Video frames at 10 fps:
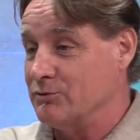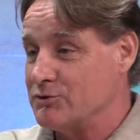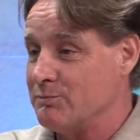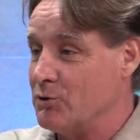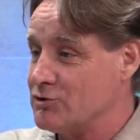
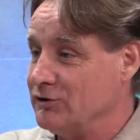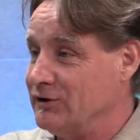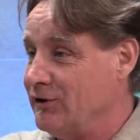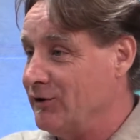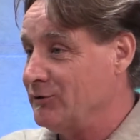was
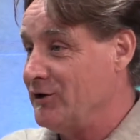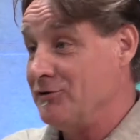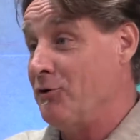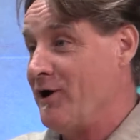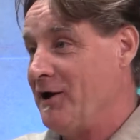mostly
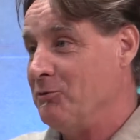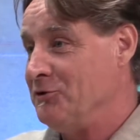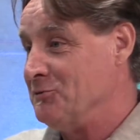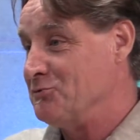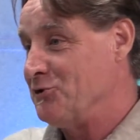Hank
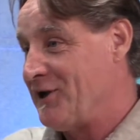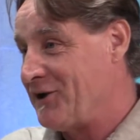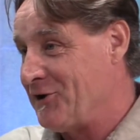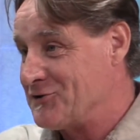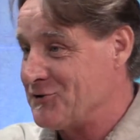Williams and that
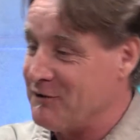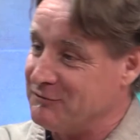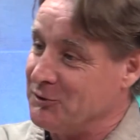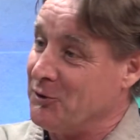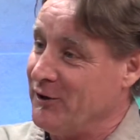kind of stuff.
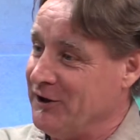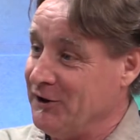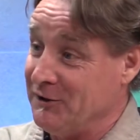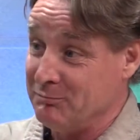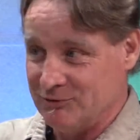Hey,
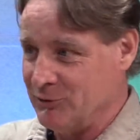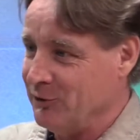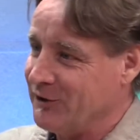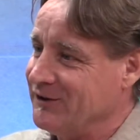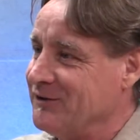hey, good
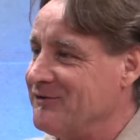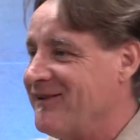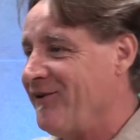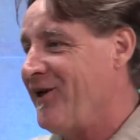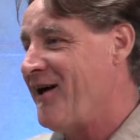looking and
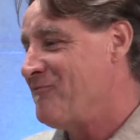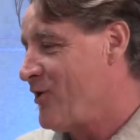all that.